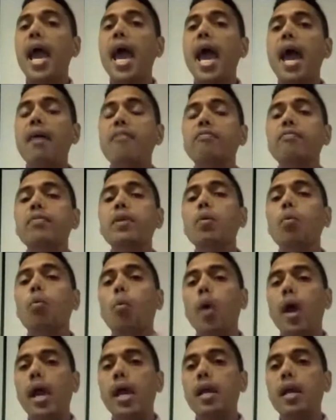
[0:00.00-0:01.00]
Every
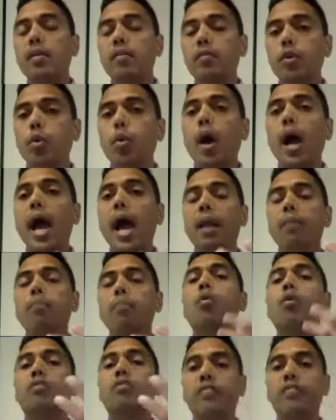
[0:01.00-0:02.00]
way you add
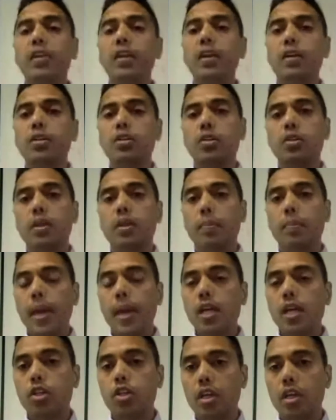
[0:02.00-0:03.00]
more fear to the
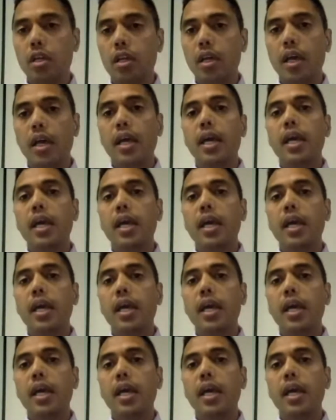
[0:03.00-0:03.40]
patient,